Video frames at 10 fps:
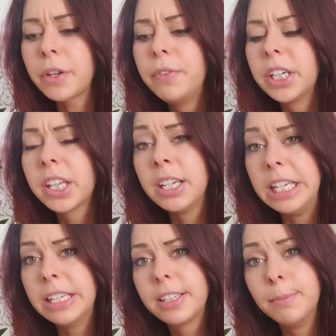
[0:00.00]
feel the
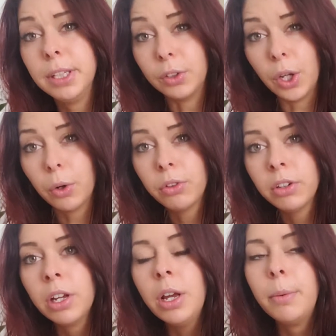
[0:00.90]
need to be alone
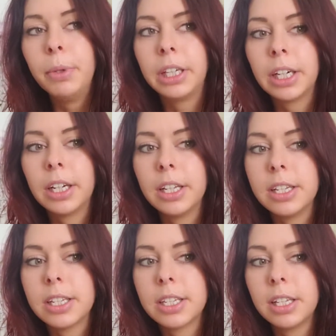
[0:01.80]

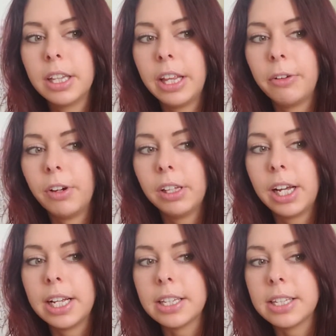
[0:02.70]
because they
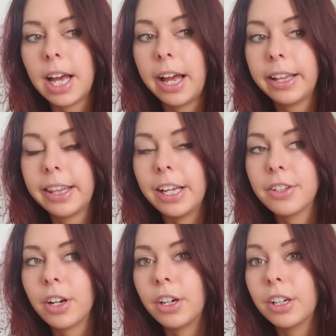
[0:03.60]
realize that
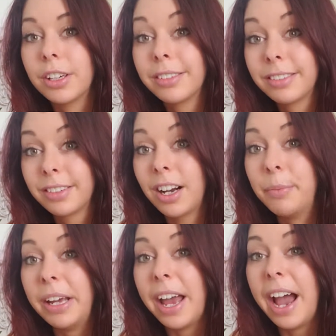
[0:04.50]
things are
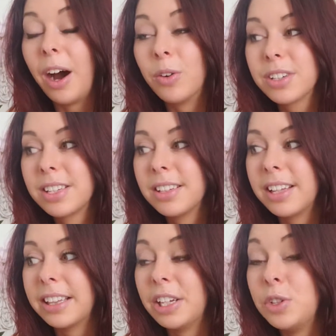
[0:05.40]
coming out
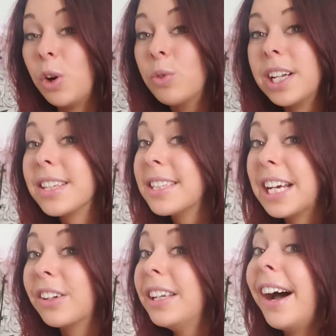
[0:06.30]
that they don't
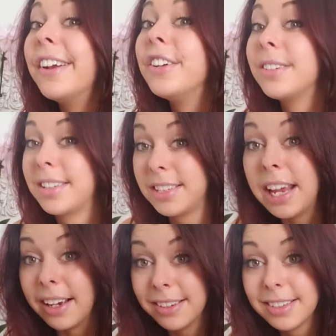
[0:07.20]
necessarily
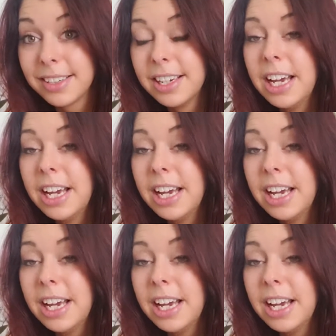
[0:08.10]
understand.